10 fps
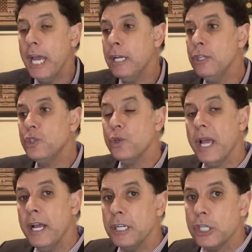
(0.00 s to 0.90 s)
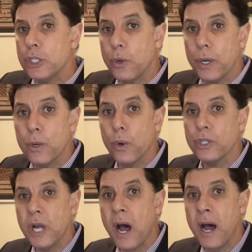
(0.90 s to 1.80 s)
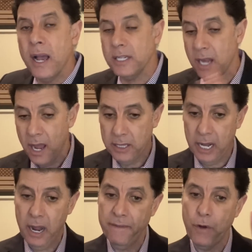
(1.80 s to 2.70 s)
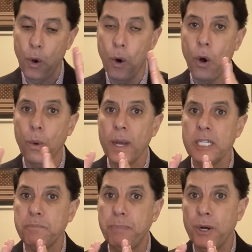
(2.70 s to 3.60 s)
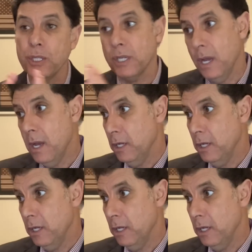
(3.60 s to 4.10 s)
into the historical ties that have always put